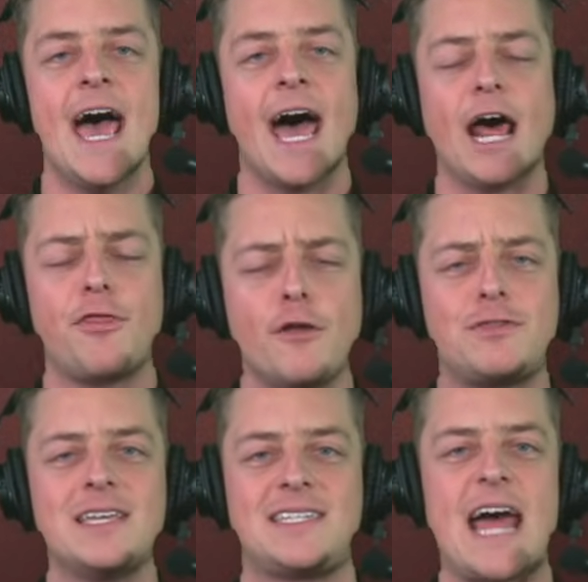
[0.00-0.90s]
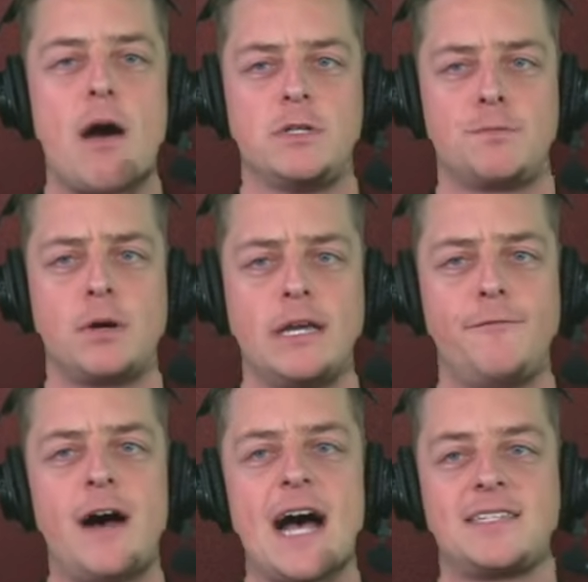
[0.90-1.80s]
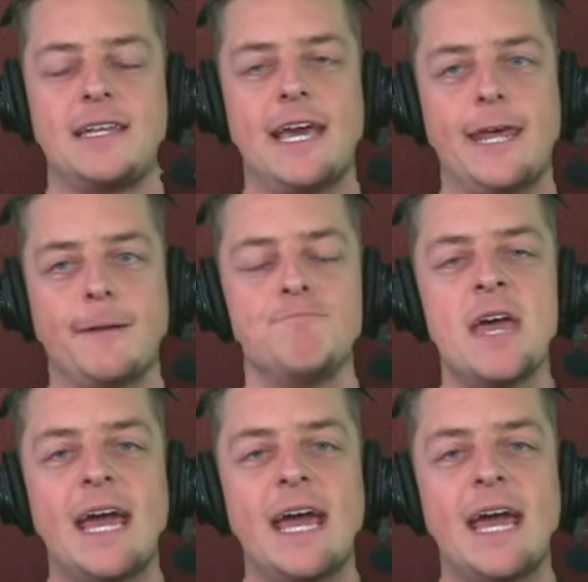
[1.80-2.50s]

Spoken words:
And I thought this stat was pretty fascinating.